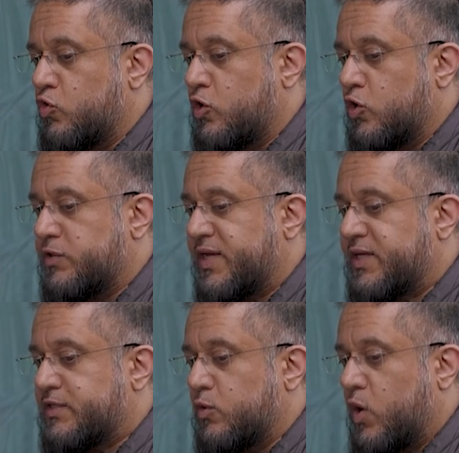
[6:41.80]
God
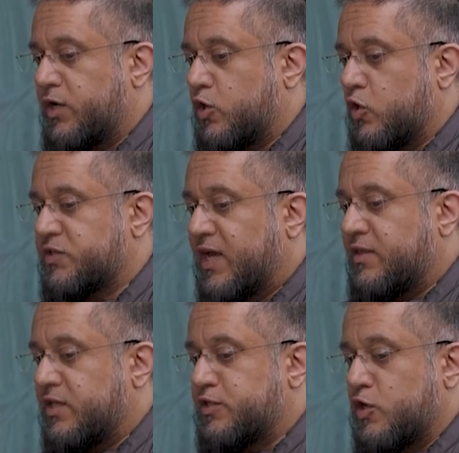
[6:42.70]
is the one God.
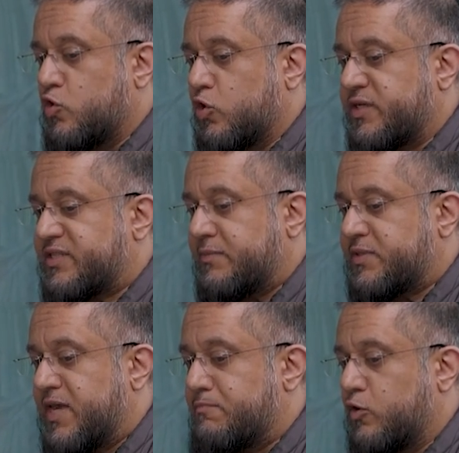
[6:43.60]
There's no God
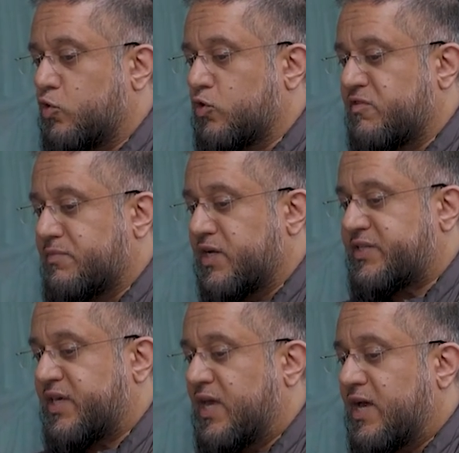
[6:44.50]
except Him, the Lord of
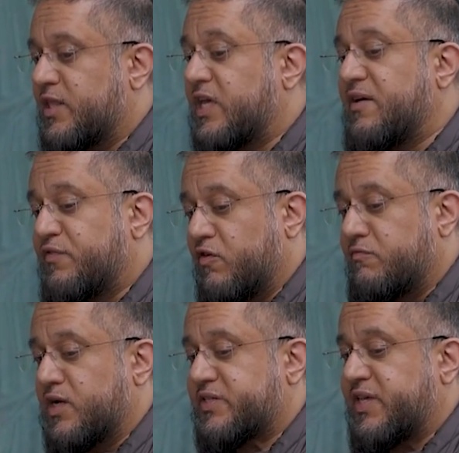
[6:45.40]
mercy, the Giver
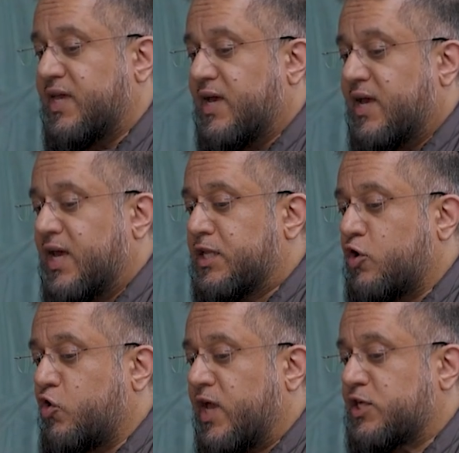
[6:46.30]
of mercy, in
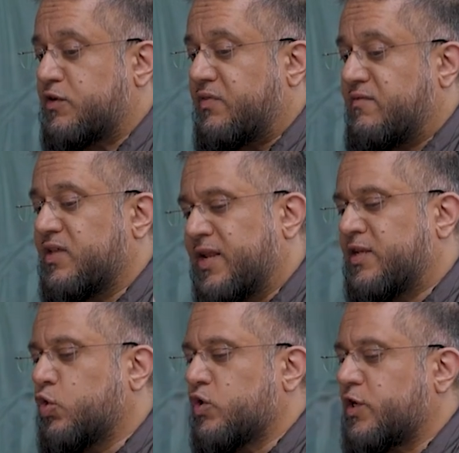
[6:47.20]
the creation of the heaven. And
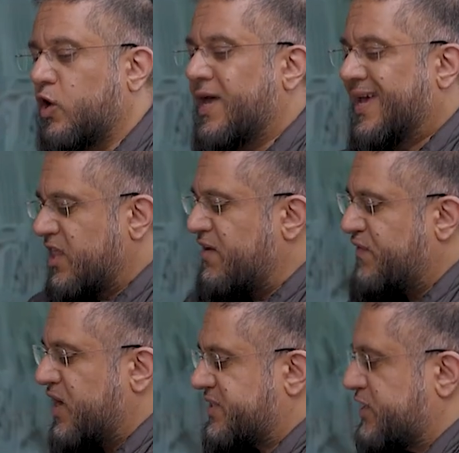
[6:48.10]
it talks a lot. There are
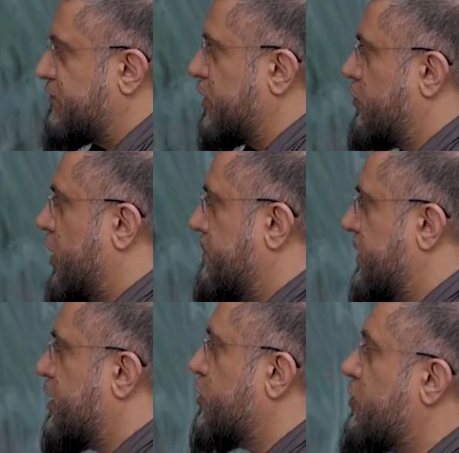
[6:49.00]
verses of the Quran,
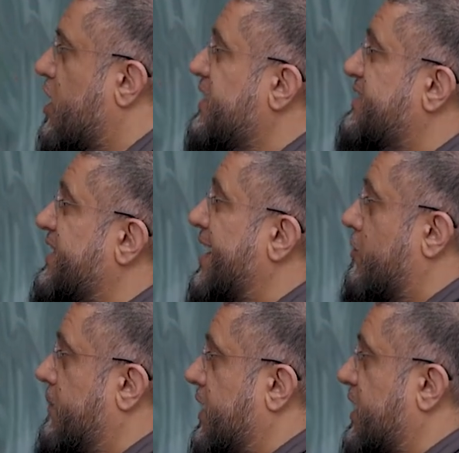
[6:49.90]
but the Quran is in
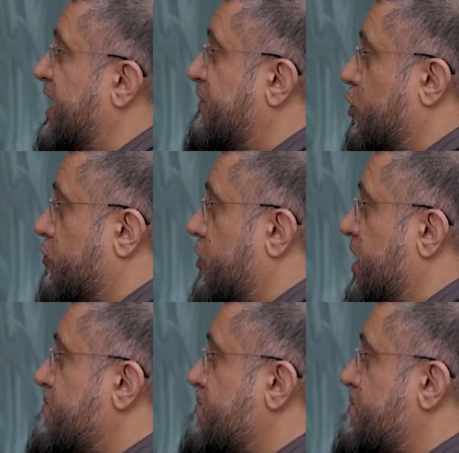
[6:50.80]
Arabic, Yvonne, right?